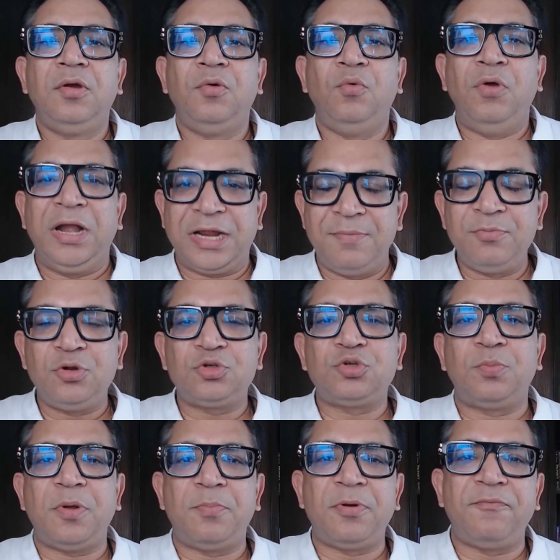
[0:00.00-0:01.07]
Welcome to
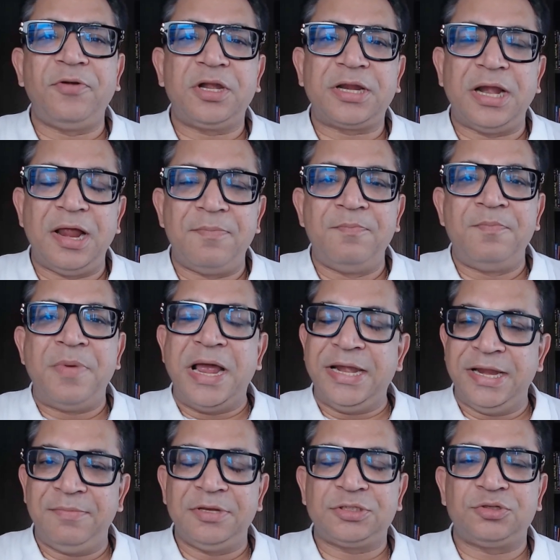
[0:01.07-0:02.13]
Super Profit Club. My
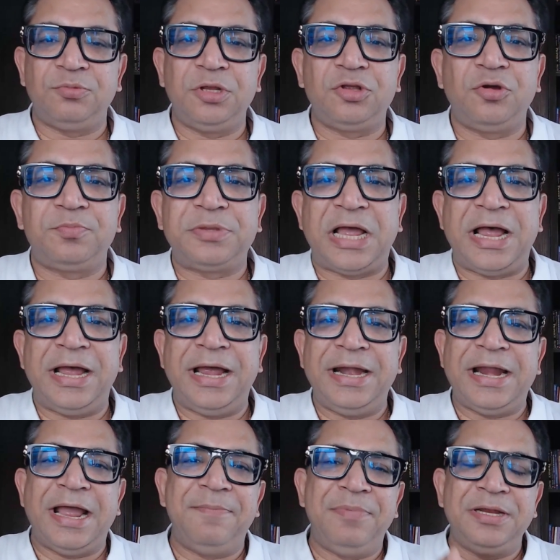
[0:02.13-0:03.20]
name is Sumit Gupta
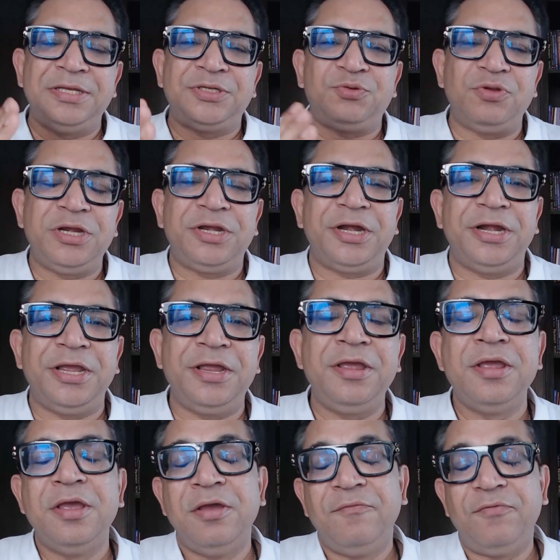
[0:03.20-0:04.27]
and I've been swing trading
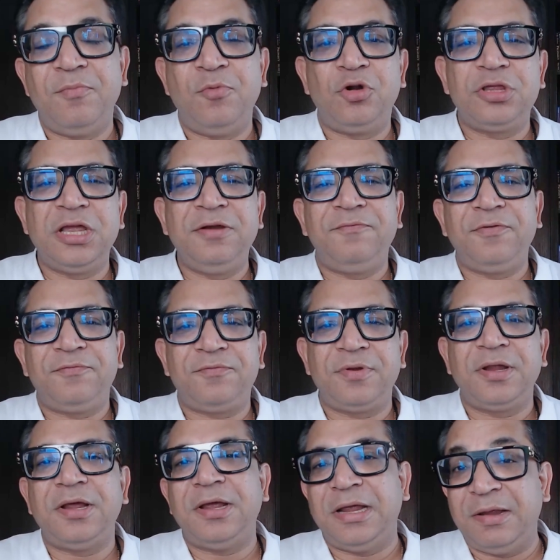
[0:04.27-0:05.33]
for more than
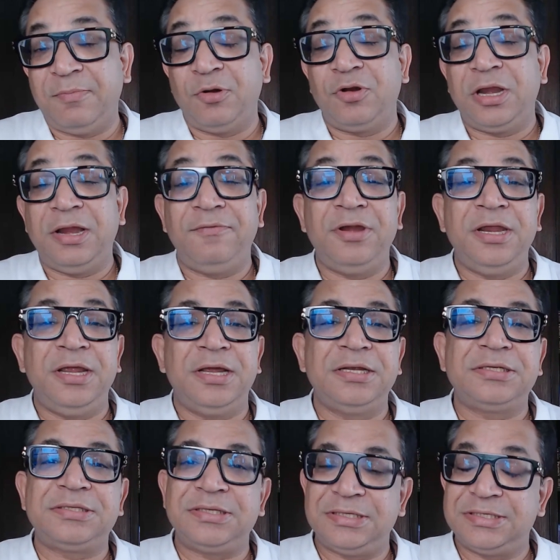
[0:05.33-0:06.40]
about 11
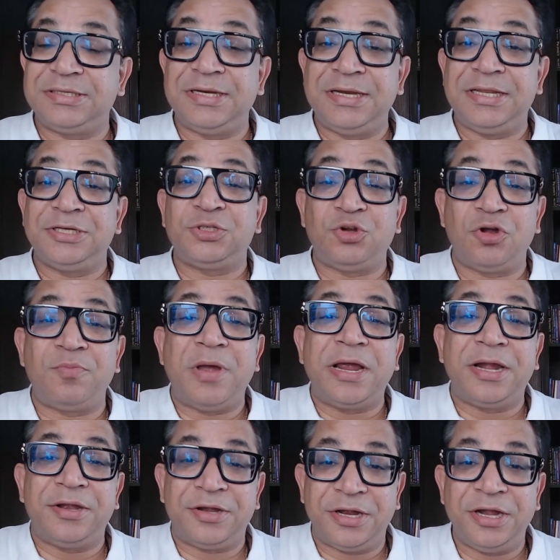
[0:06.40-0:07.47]
years, in the stock
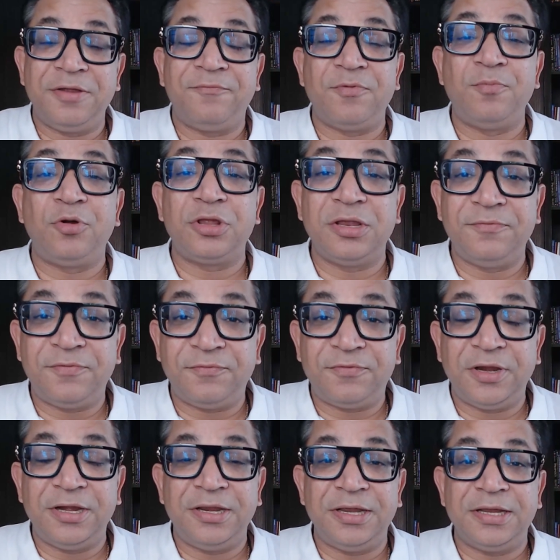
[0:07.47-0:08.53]
market trading for more than
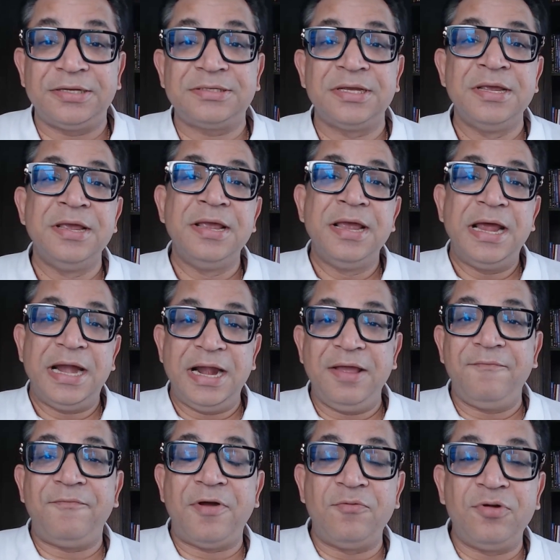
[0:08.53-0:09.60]
15 years, and
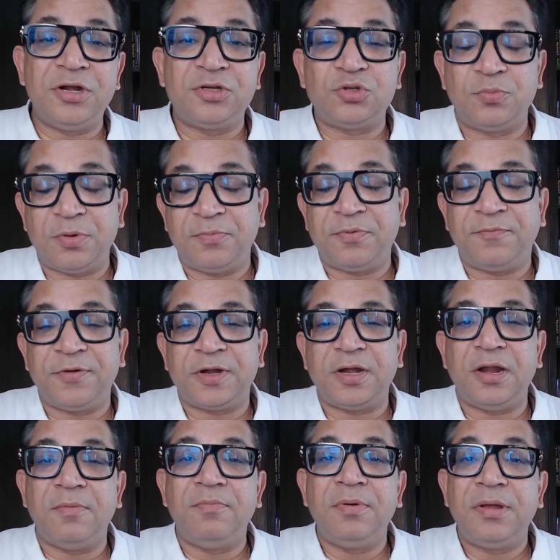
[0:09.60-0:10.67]
I've founded Super Profit
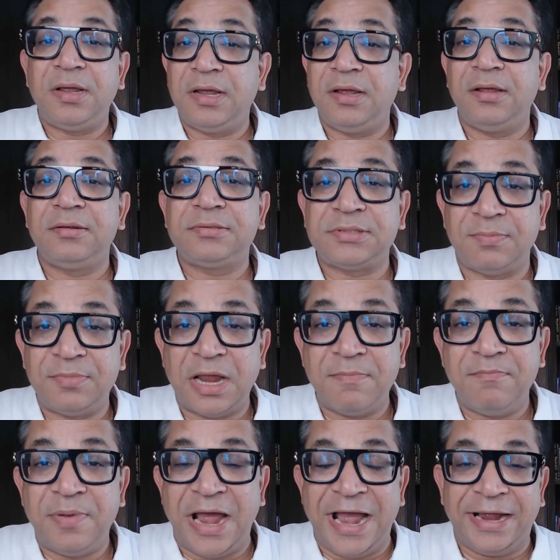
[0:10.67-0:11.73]
Club some
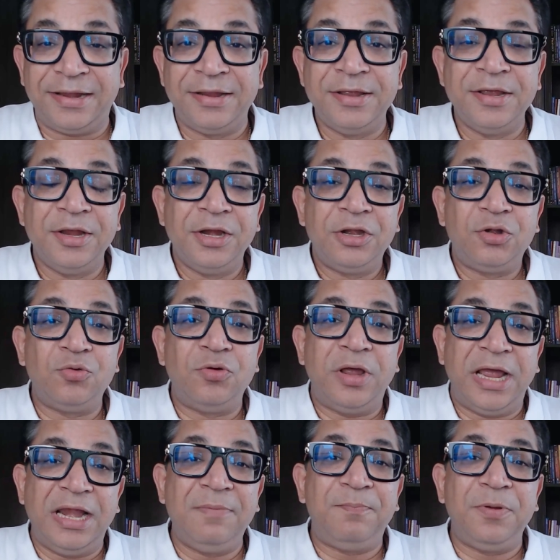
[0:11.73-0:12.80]
time back to
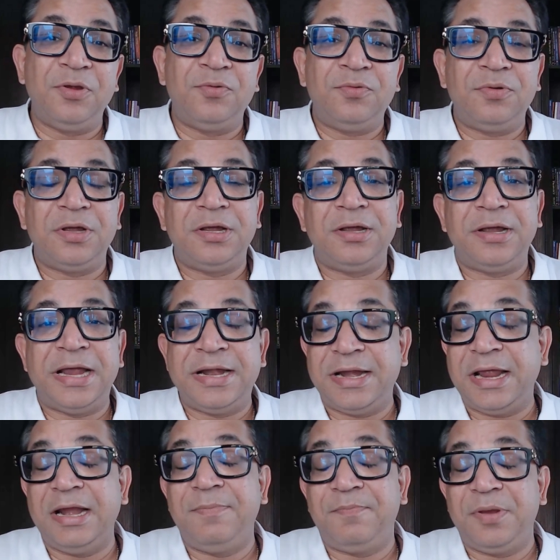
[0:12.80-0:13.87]
help you and
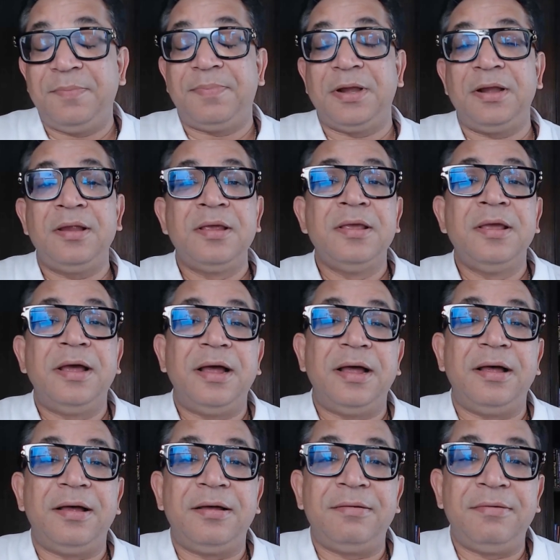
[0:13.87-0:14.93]
help people
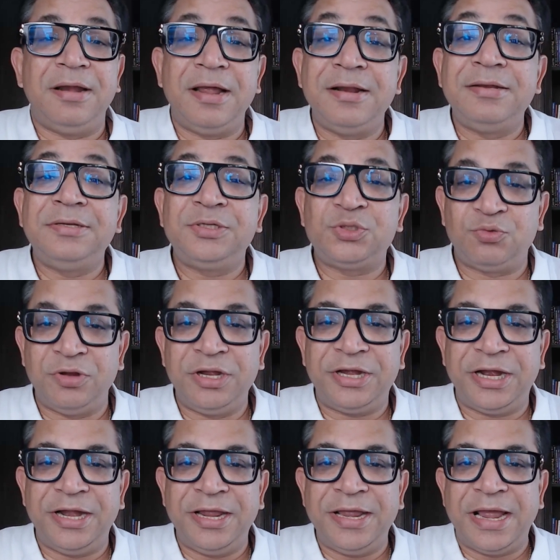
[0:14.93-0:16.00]
learn swing
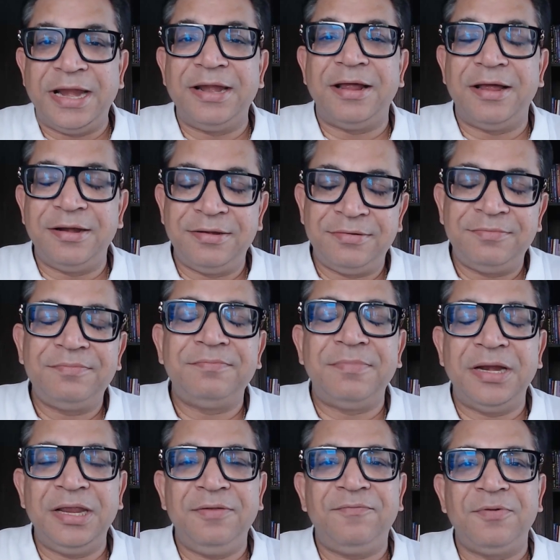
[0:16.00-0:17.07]
trading and earn
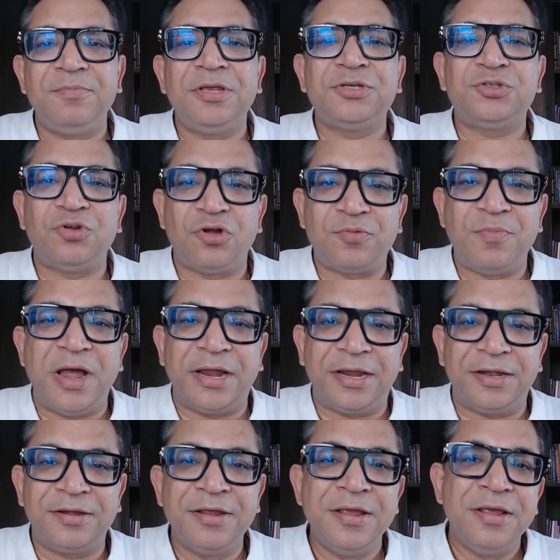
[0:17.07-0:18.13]
money from the stock
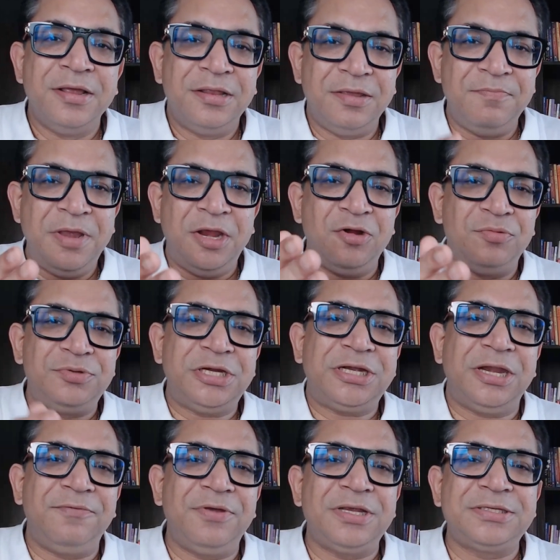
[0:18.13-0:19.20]
market. The main
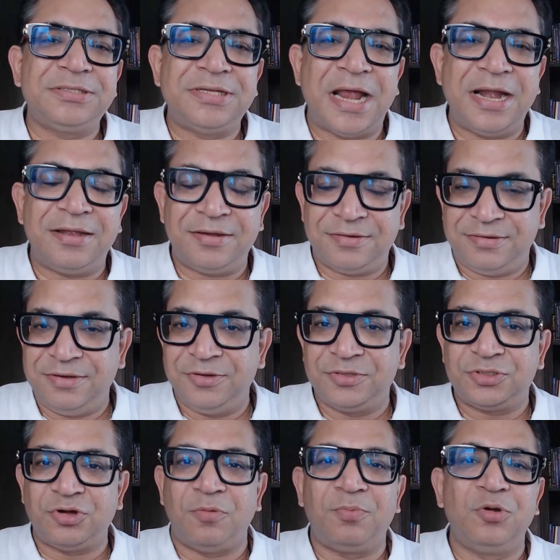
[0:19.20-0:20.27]
objective is that you
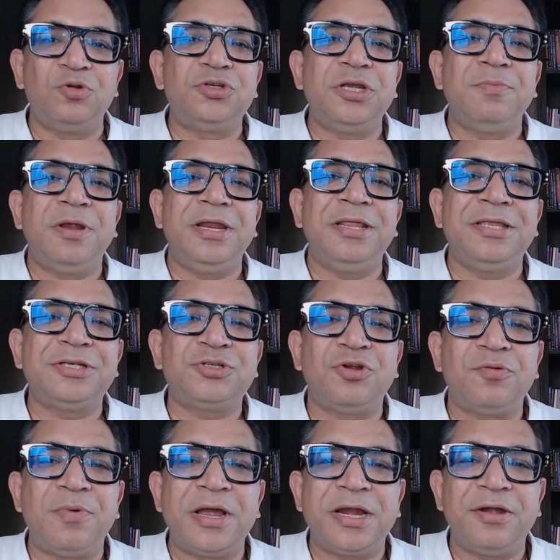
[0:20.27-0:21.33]
stop losing money in the
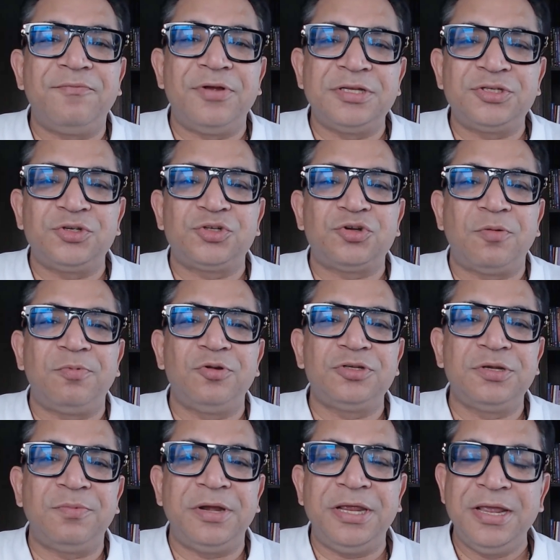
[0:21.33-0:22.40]
stock market. Once you stop
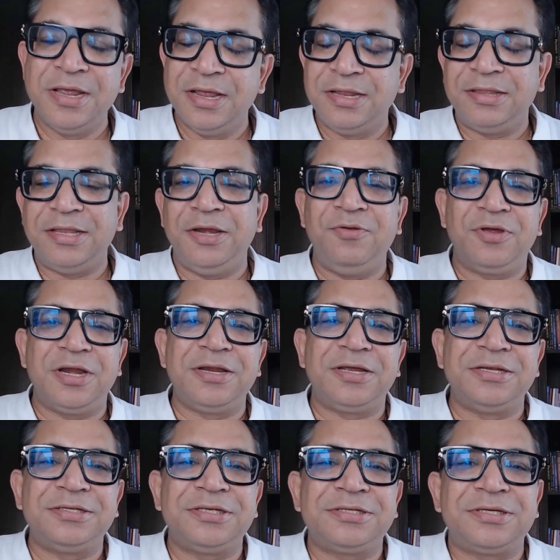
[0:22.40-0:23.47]
losing money, then you can
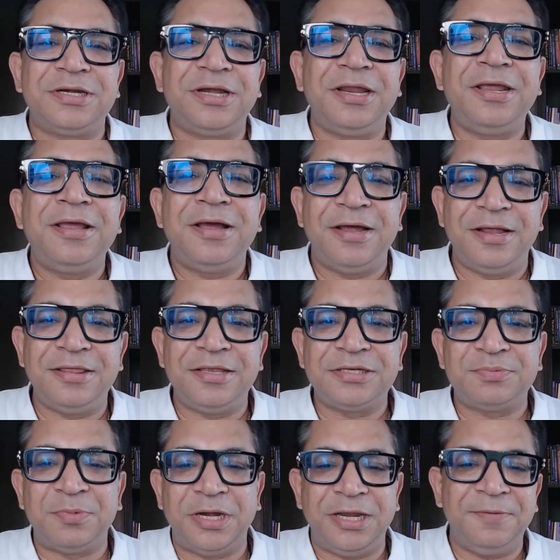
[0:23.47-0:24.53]
consistently earn
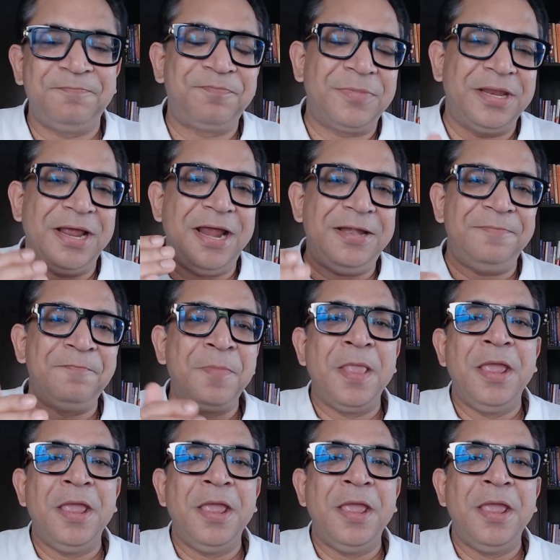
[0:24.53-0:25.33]
this money, right?